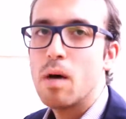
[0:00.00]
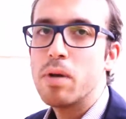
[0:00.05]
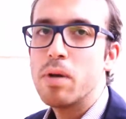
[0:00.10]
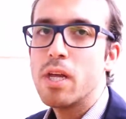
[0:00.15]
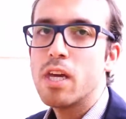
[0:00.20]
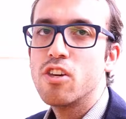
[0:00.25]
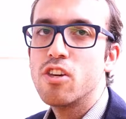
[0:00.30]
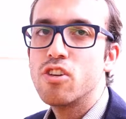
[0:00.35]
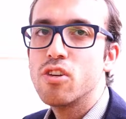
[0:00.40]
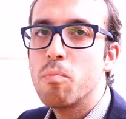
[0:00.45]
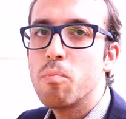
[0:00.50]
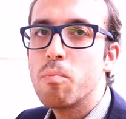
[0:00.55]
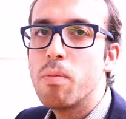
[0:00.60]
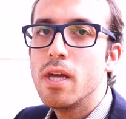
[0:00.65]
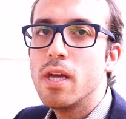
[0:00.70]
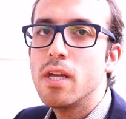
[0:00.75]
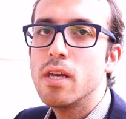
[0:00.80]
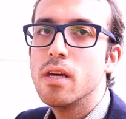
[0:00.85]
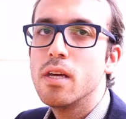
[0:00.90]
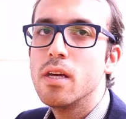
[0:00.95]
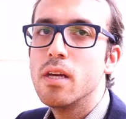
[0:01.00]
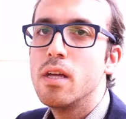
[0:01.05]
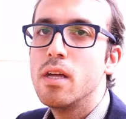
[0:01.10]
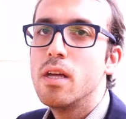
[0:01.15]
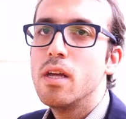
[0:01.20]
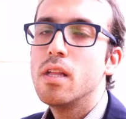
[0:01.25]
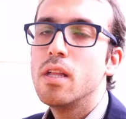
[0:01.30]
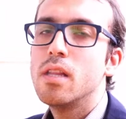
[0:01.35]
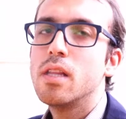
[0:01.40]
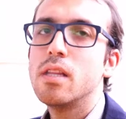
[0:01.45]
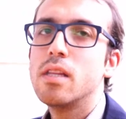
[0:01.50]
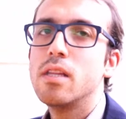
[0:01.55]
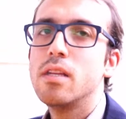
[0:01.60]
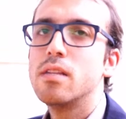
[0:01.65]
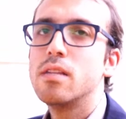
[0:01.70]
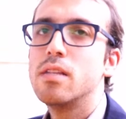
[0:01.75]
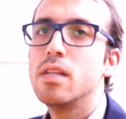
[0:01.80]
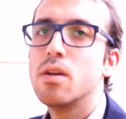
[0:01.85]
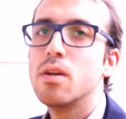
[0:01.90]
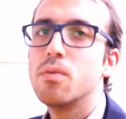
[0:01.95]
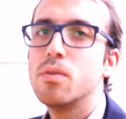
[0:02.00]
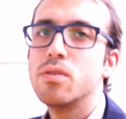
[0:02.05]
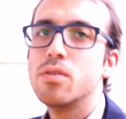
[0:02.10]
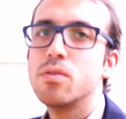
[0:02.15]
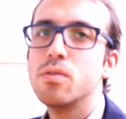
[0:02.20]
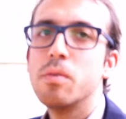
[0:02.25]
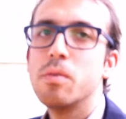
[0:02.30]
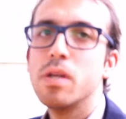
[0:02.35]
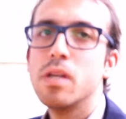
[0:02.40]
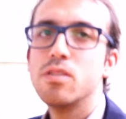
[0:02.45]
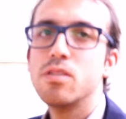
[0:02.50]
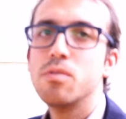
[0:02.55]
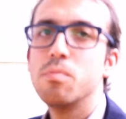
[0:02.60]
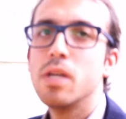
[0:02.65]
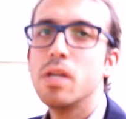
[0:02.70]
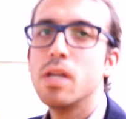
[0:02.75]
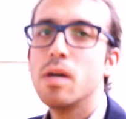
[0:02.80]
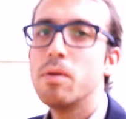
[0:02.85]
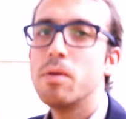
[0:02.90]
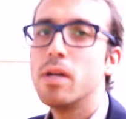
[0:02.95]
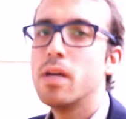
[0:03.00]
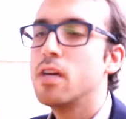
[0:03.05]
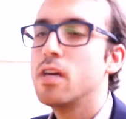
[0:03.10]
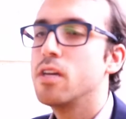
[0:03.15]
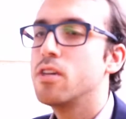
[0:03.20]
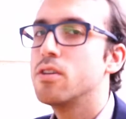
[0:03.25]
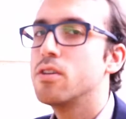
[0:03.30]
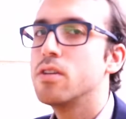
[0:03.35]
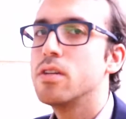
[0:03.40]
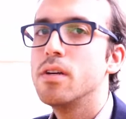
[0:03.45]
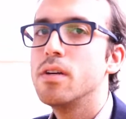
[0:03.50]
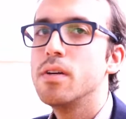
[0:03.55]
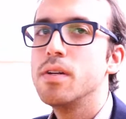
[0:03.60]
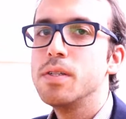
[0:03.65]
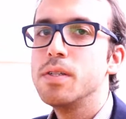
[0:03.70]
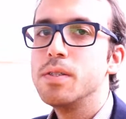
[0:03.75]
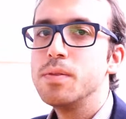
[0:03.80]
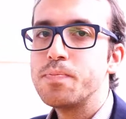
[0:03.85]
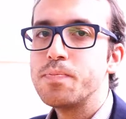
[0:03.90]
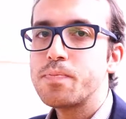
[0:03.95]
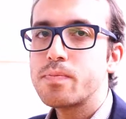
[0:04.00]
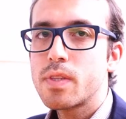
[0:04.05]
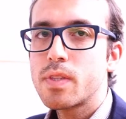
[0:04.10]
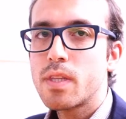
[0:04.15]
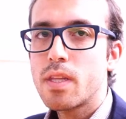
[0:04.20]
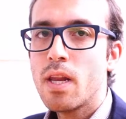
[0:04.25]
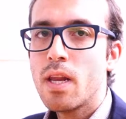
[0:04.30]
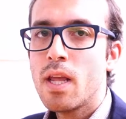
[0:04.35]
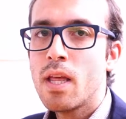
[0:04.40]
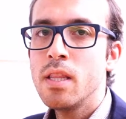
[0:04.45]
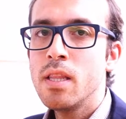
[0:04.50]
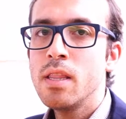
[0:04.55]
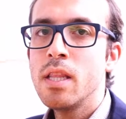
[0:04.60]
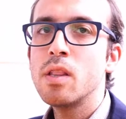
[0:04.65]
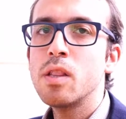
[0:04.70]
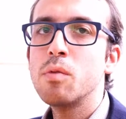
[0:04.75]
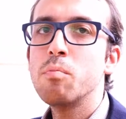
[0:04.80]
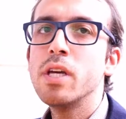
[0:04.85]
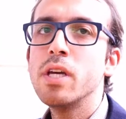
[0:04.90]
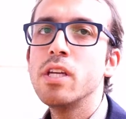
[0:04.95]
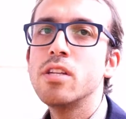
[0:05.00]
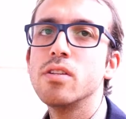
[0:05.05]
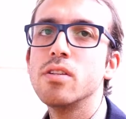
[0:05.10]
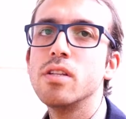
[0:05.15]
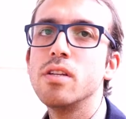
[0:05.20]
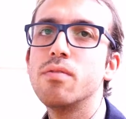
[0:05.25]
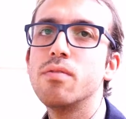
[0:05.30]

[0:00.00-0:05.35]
application plane, that is the resource management application that, based on